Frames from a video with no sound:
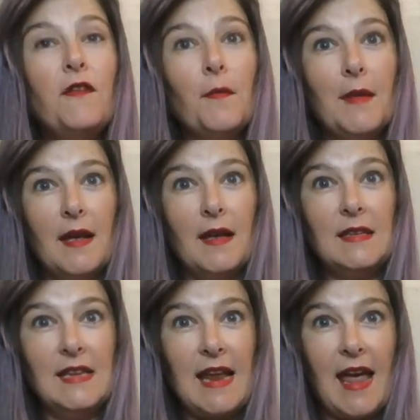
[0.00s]
filming
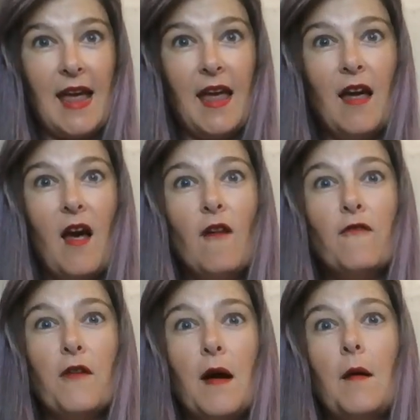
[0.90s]
today
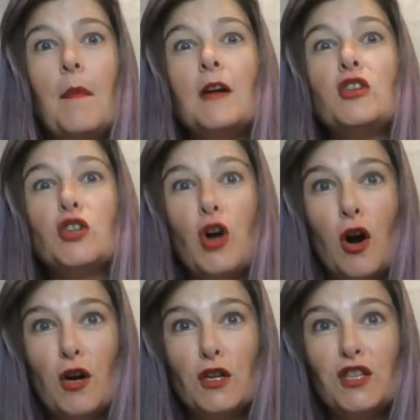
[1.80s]

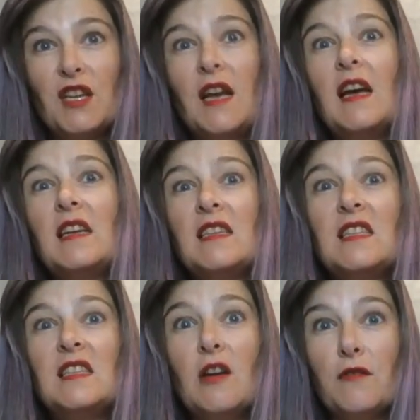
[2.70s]
Char's
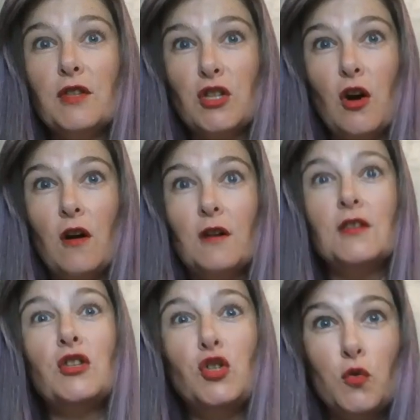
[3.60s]
Silver Star
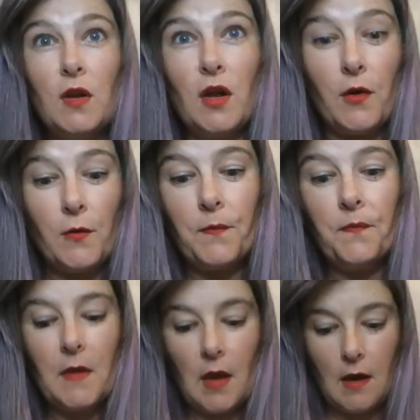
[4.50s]
Studio.
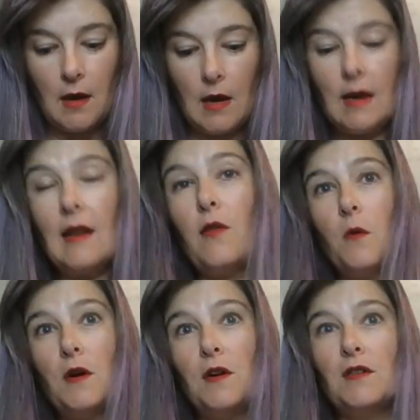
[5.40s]
In other
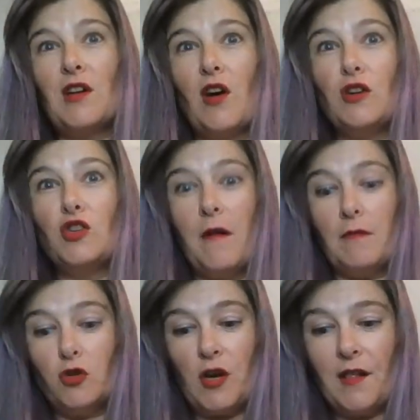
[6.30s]
words, our
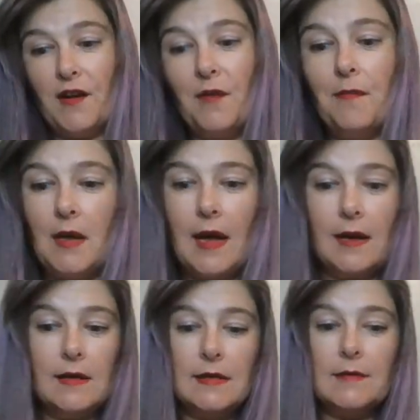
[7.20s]
chocolate trailer,
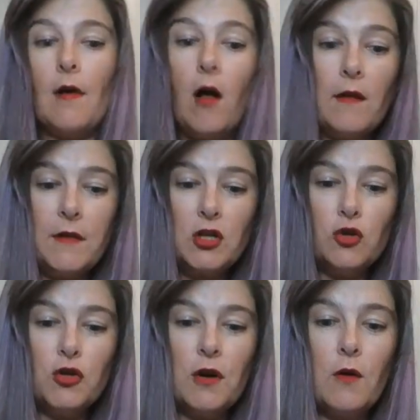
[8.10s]
because all of the
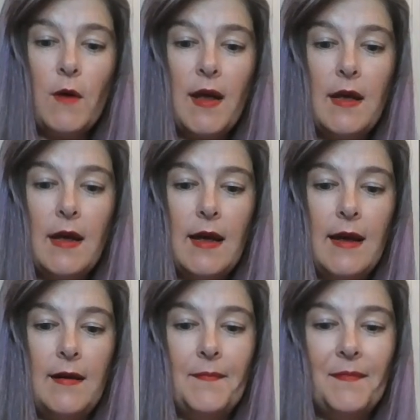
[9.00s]
children are awake
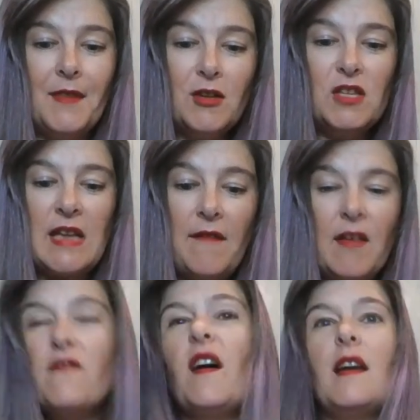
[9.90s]
and they're just
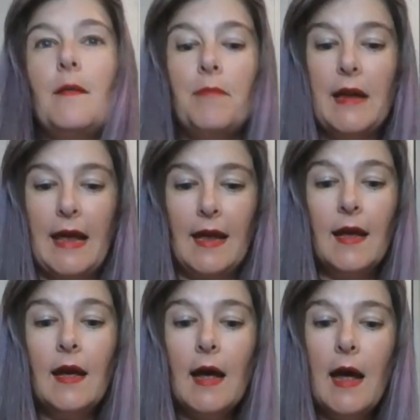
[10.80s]
having fun and
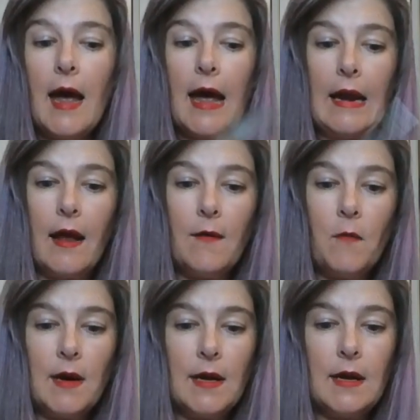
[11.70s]
playing. And I
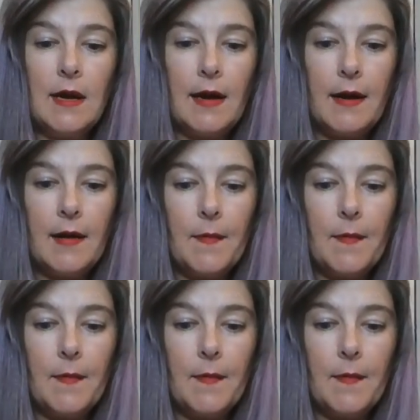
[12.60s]
wanted